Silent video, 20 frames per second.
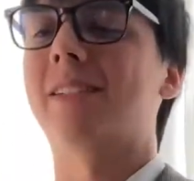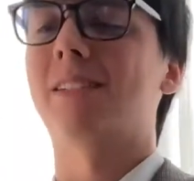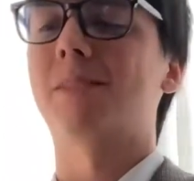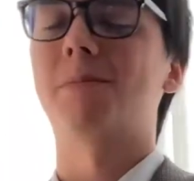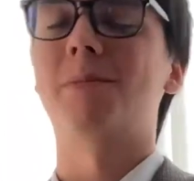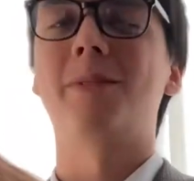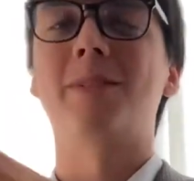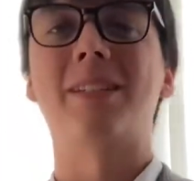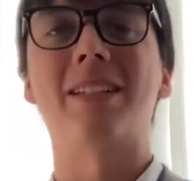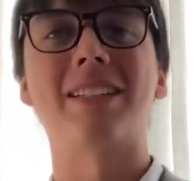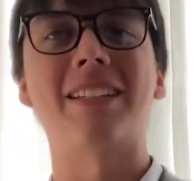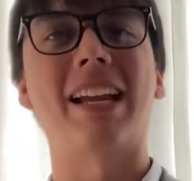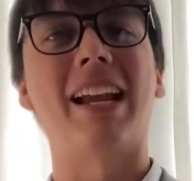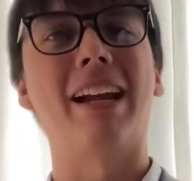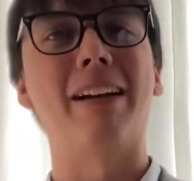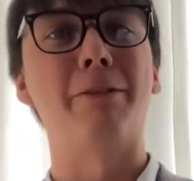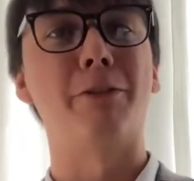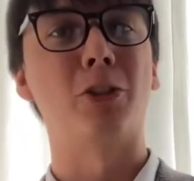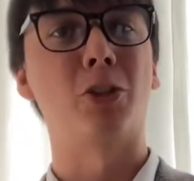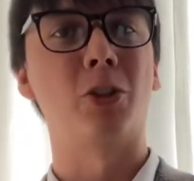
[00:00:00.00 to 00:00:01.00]
Spoon doesn't
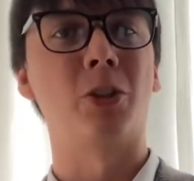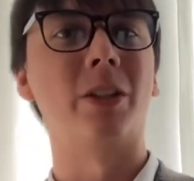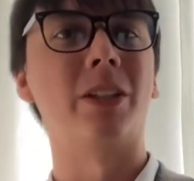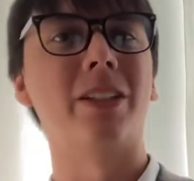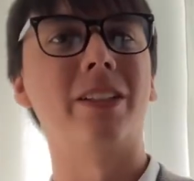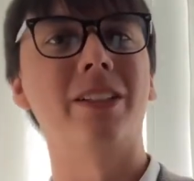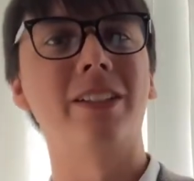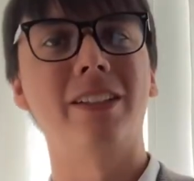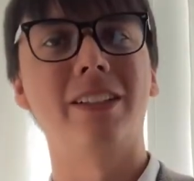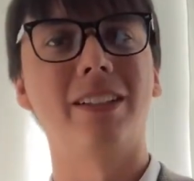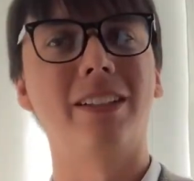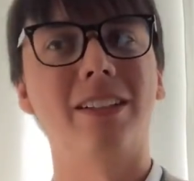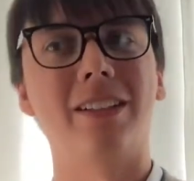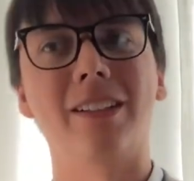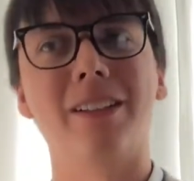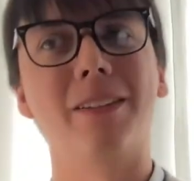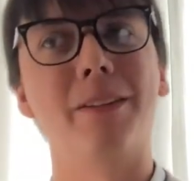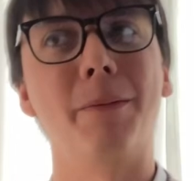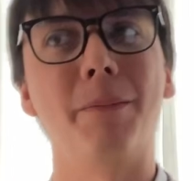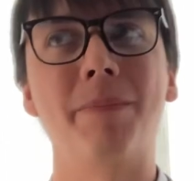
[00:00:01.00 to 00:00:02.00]
have sugar
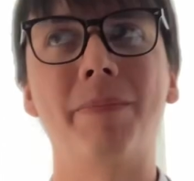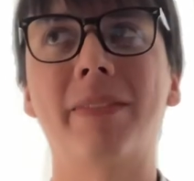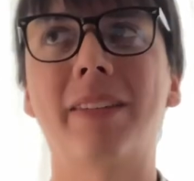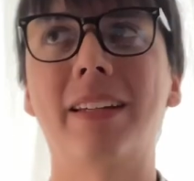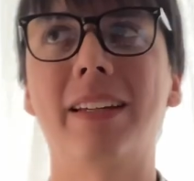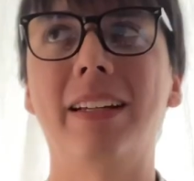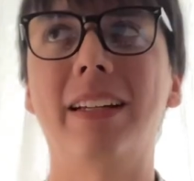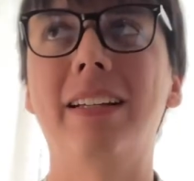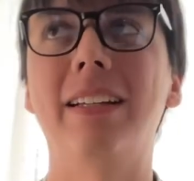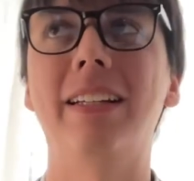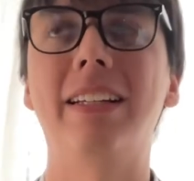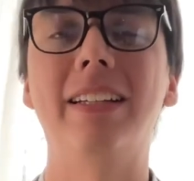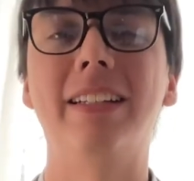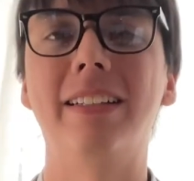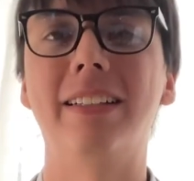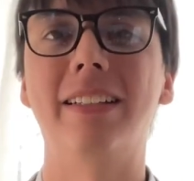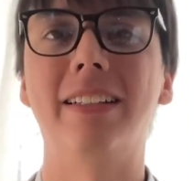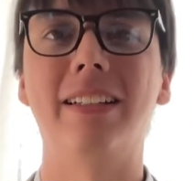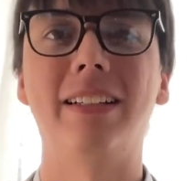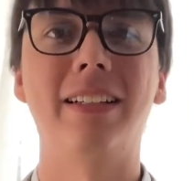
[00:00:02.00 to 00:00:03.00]
in
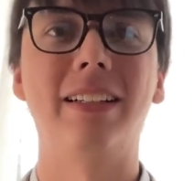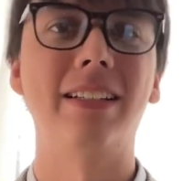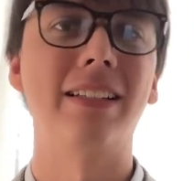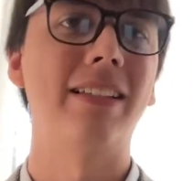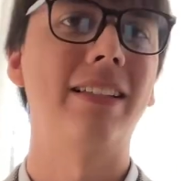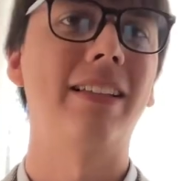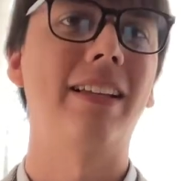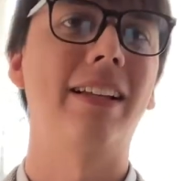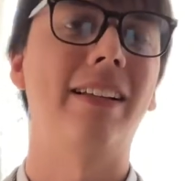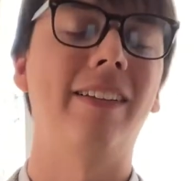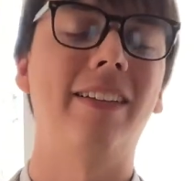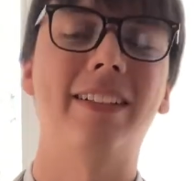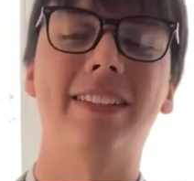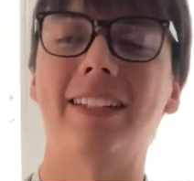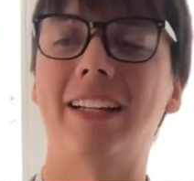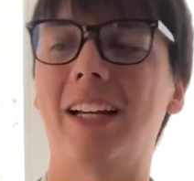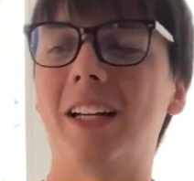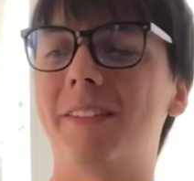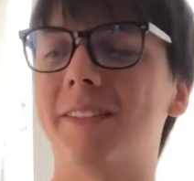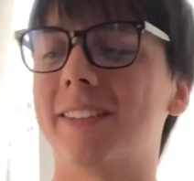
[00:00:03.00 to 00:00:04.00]
it as they like
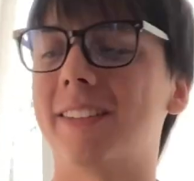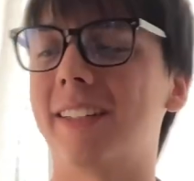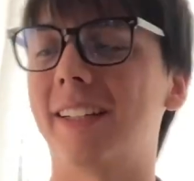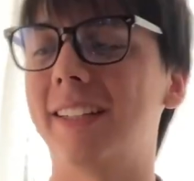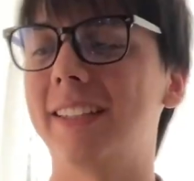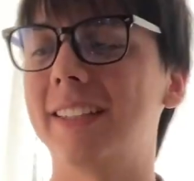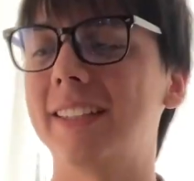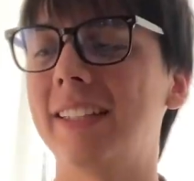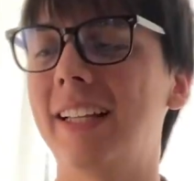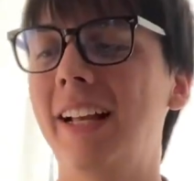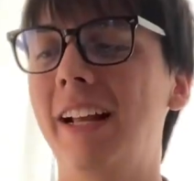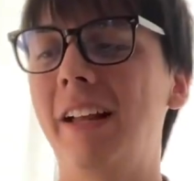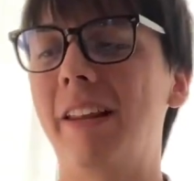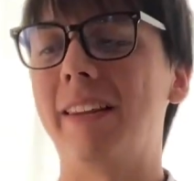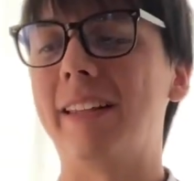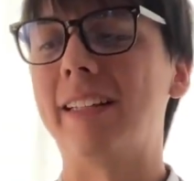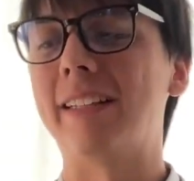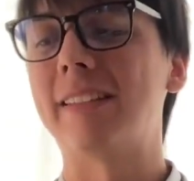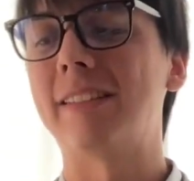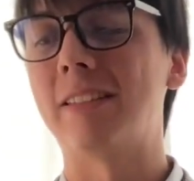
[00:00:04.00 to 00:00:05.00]
to advertise.
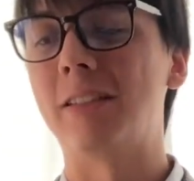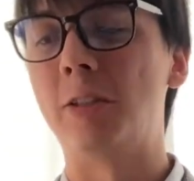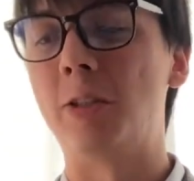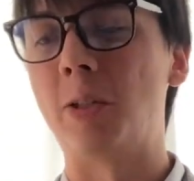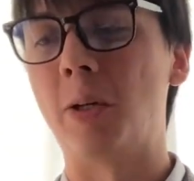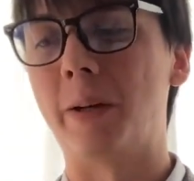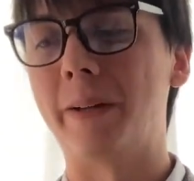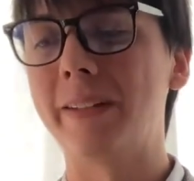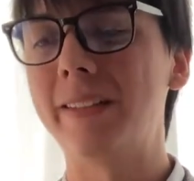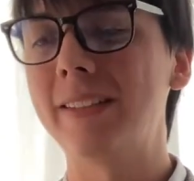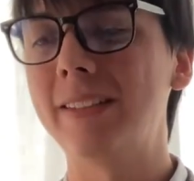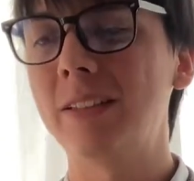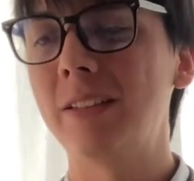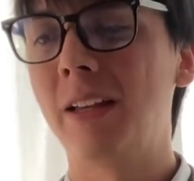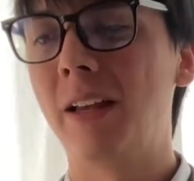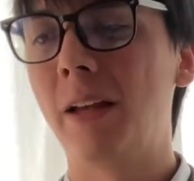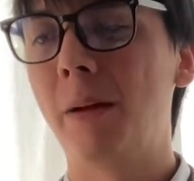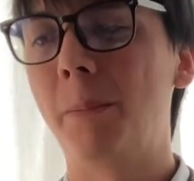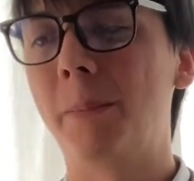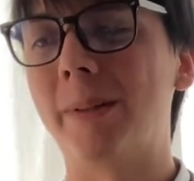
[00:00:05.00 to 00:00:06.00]
This does,
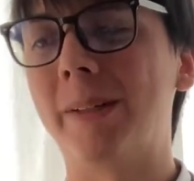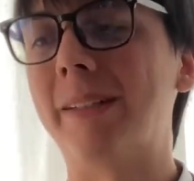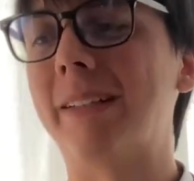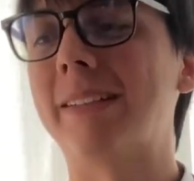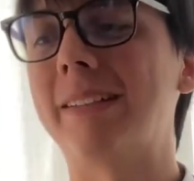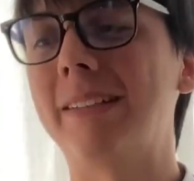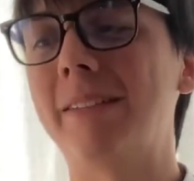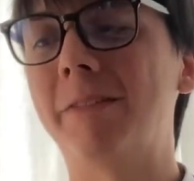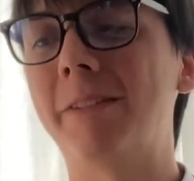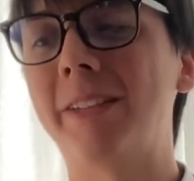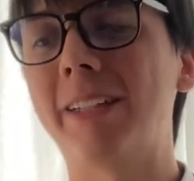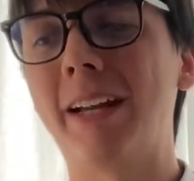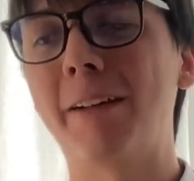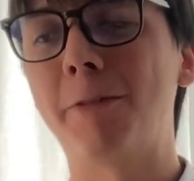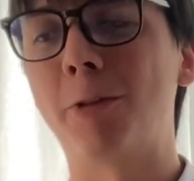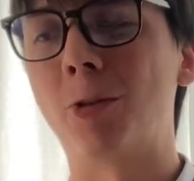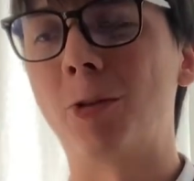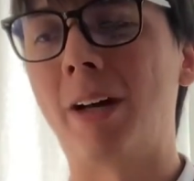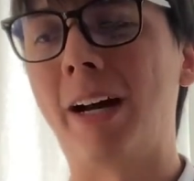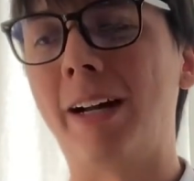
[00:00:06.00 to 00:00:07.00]
but it doesn't really have
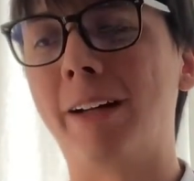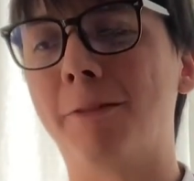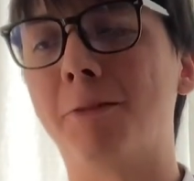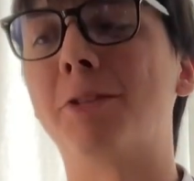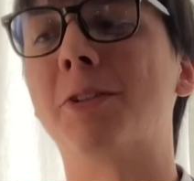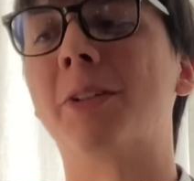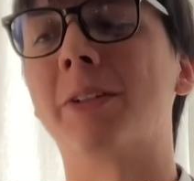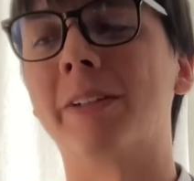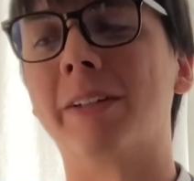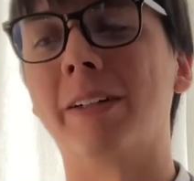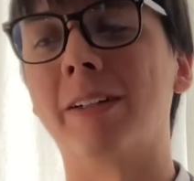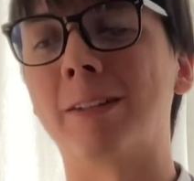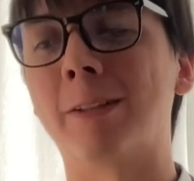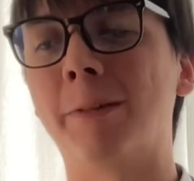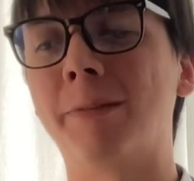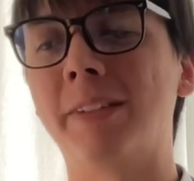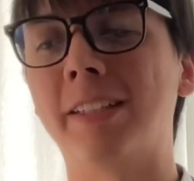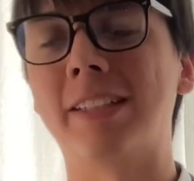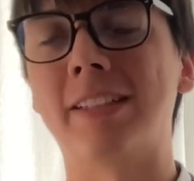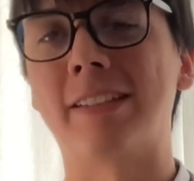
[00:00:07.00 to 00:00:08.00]
a lot of sugar. It's
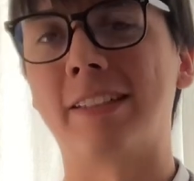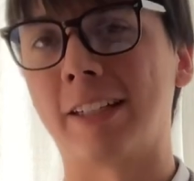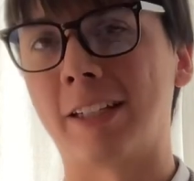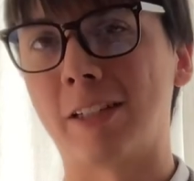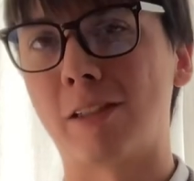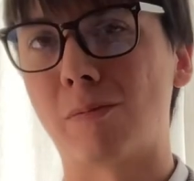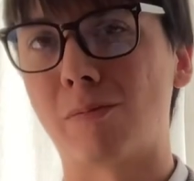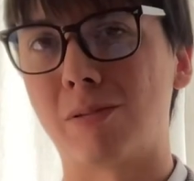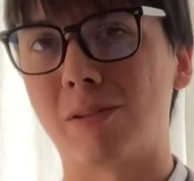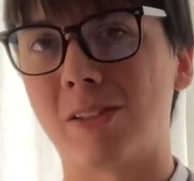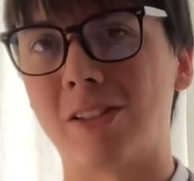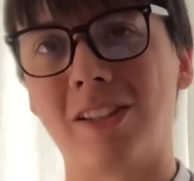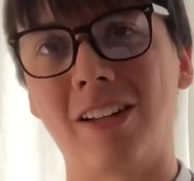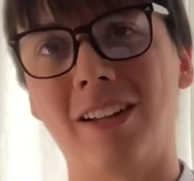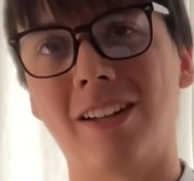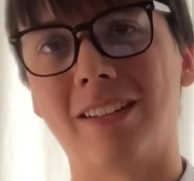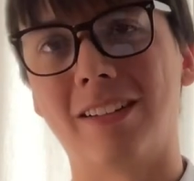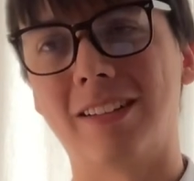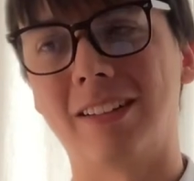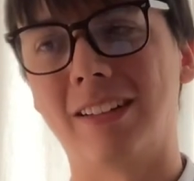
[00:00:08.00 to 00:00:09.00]
only
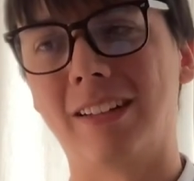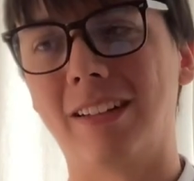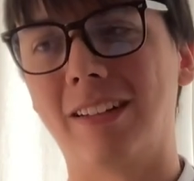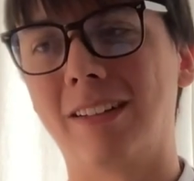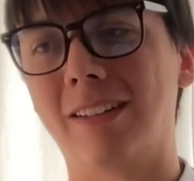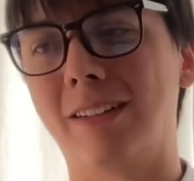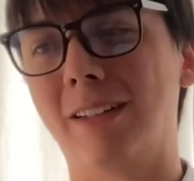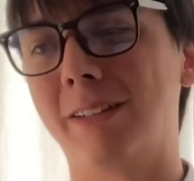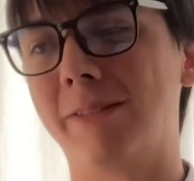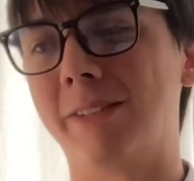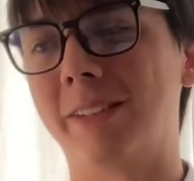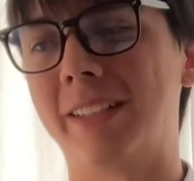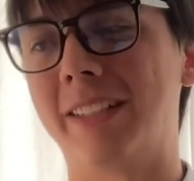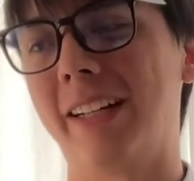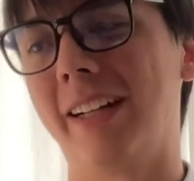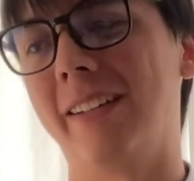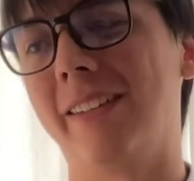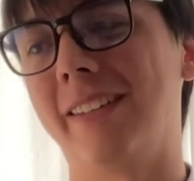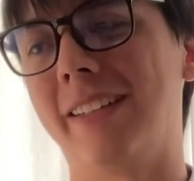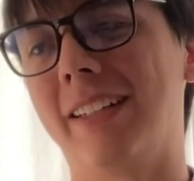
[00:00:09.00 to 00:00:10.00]
6% of your
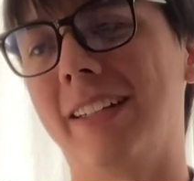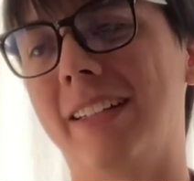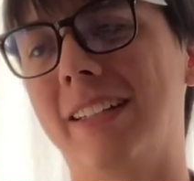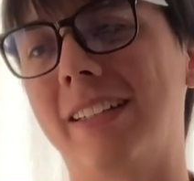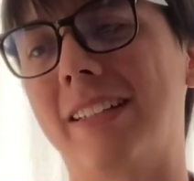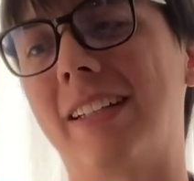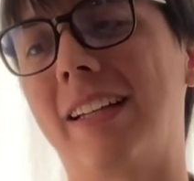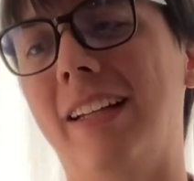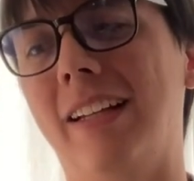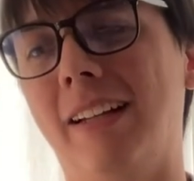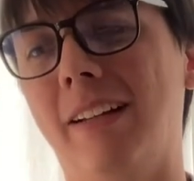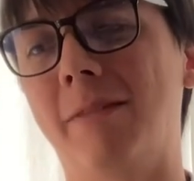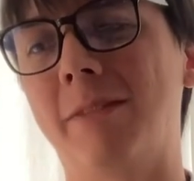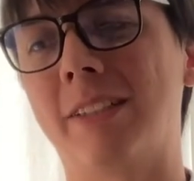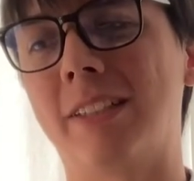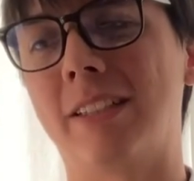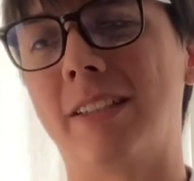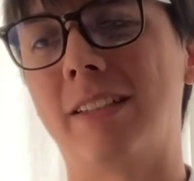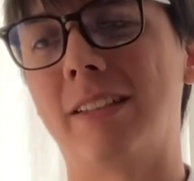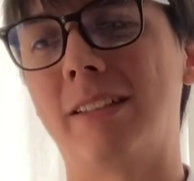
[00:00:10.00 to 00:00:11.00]
daily intake,
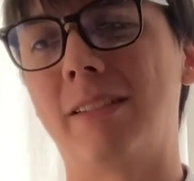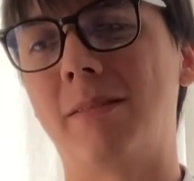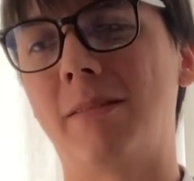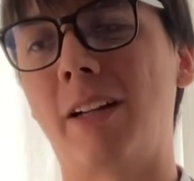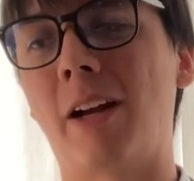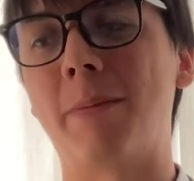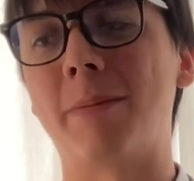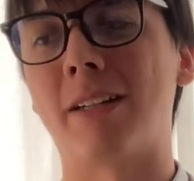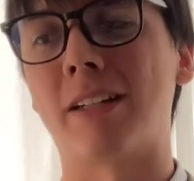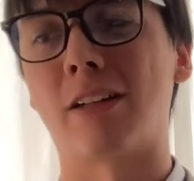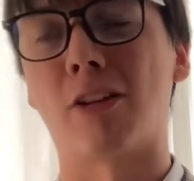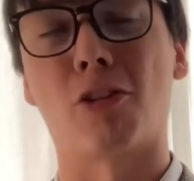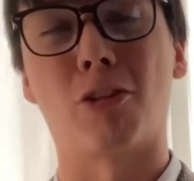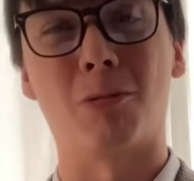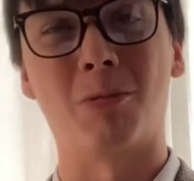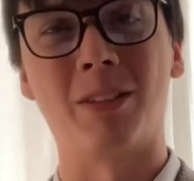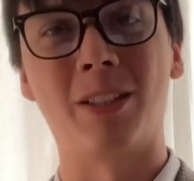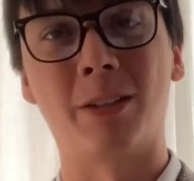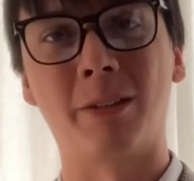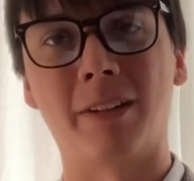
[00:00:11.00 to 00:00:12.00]
which comes out to
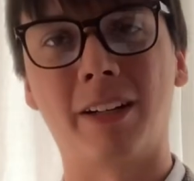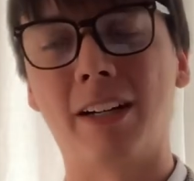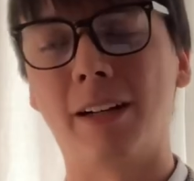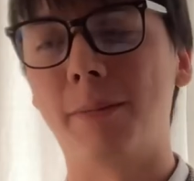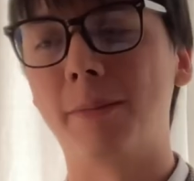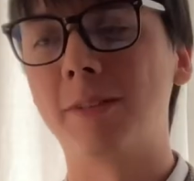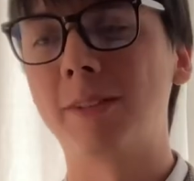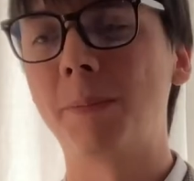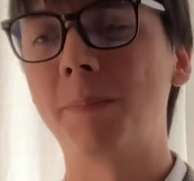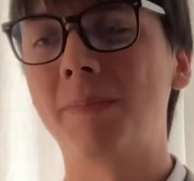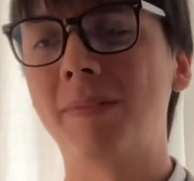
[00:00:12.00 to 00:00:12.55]
3 grams.